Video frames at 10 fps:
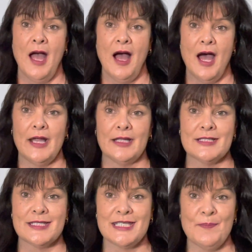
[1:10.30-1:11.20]
I can
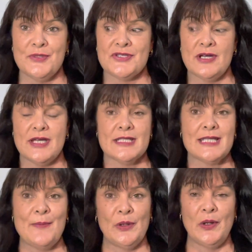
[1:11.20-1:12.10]
sit beside
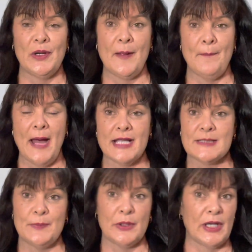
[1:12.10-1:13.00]
somebody on a
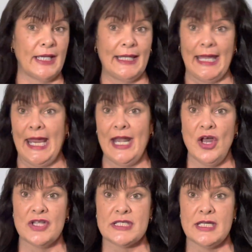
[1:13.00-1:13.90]
bus, but I
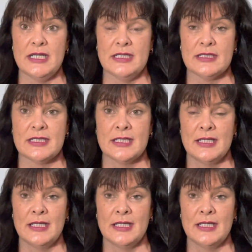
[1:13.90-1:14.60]
cannot sit